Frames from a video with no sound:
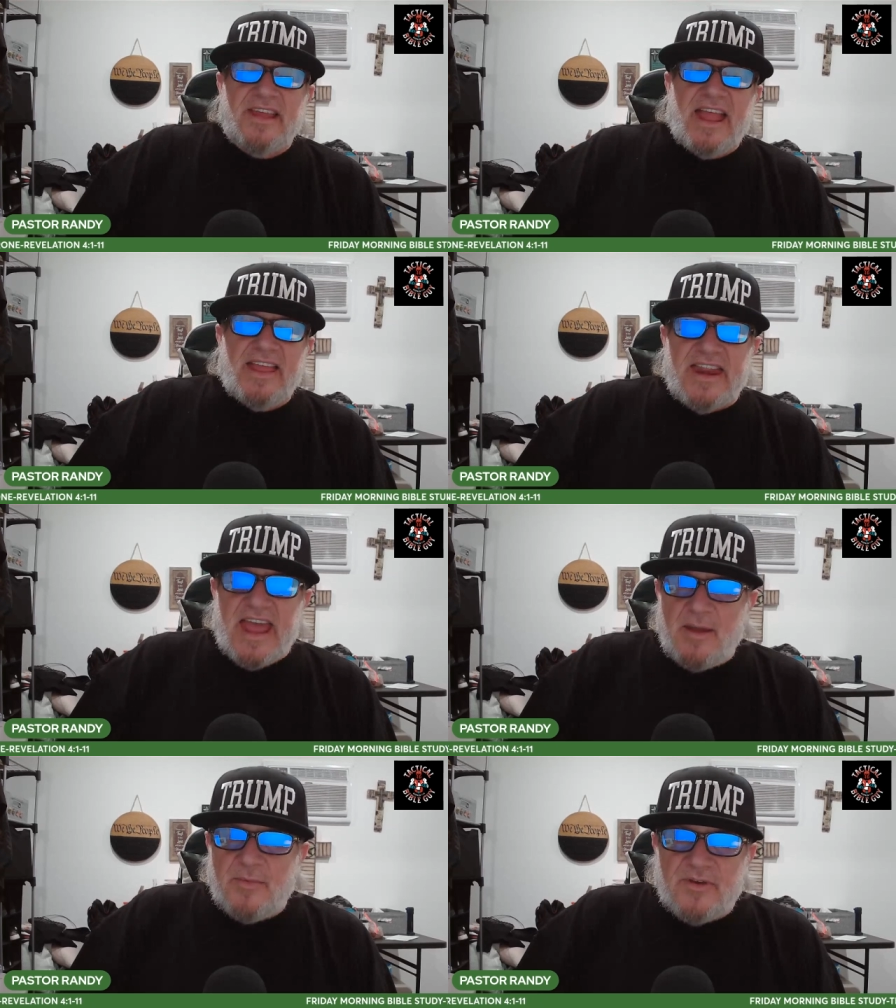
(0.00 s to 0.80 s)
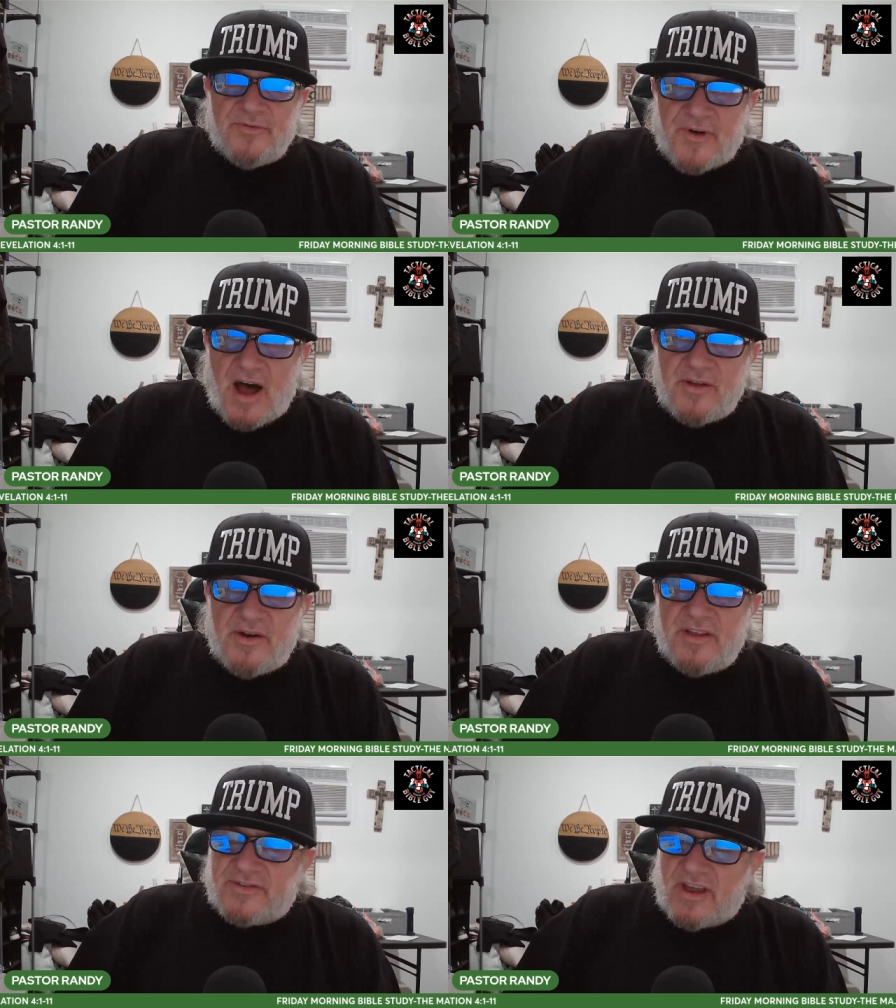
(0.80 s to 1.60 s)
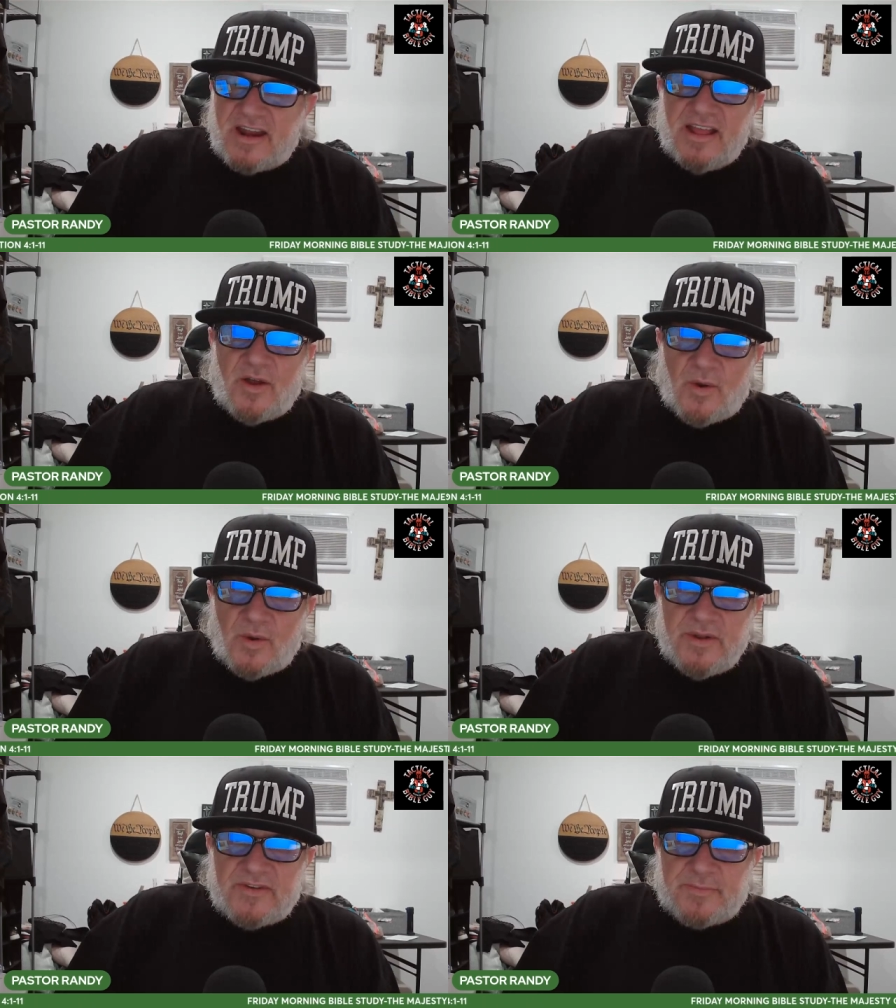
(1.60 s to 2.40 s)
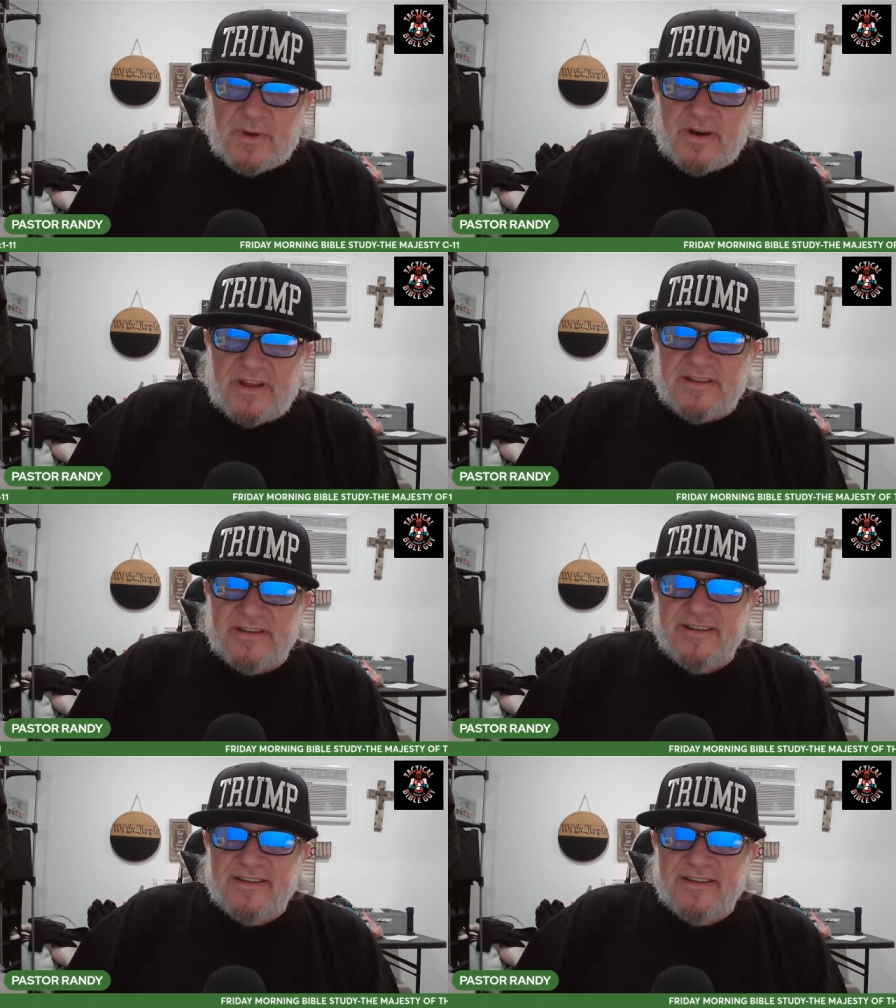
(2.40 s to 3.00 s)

In the name of the Father, the Son, and the Holy Spirit.